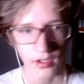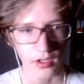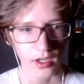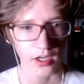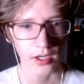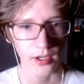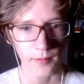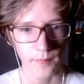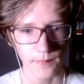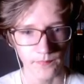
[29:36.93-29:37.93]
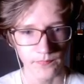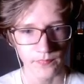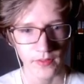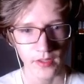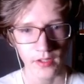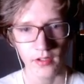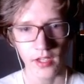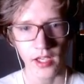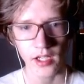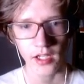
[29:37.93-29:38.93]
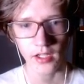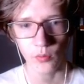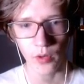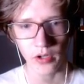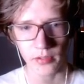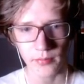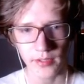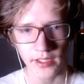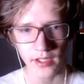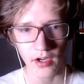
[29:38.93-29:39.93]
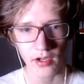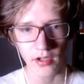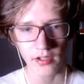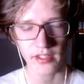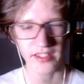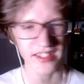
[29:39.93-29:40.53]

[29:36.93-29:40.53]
Um Hey, welcome, Leon.